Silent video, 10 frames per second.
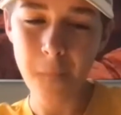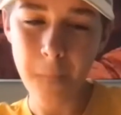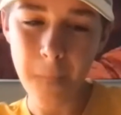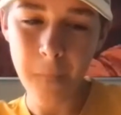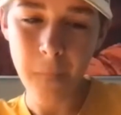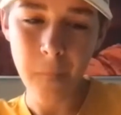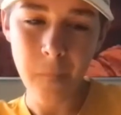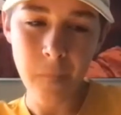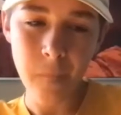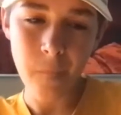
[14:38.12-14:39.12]

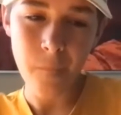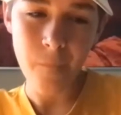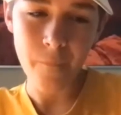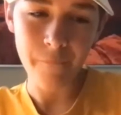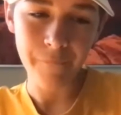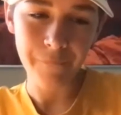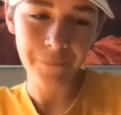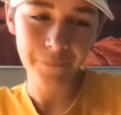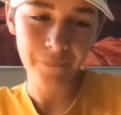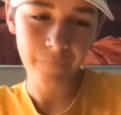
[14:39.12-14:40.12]

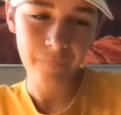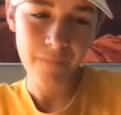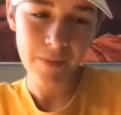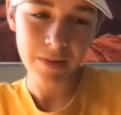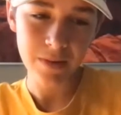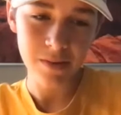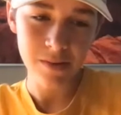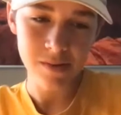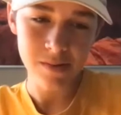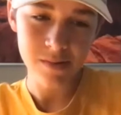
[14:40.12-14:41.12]

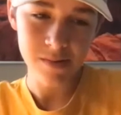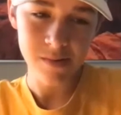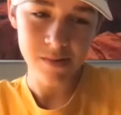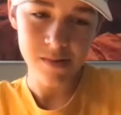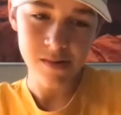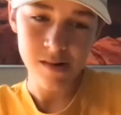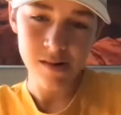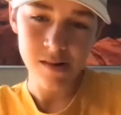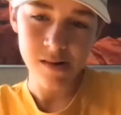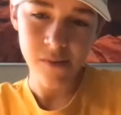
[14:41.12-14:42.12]

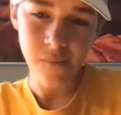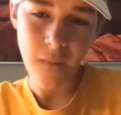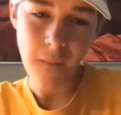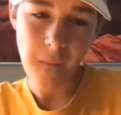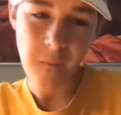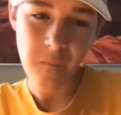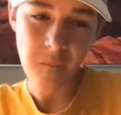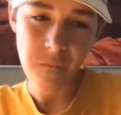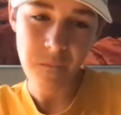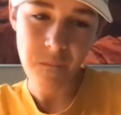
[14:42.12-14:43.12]

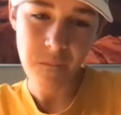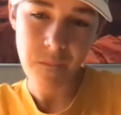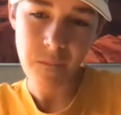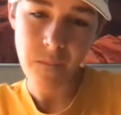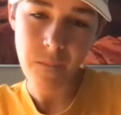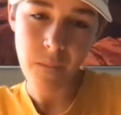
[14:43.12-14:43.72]
(not speaking)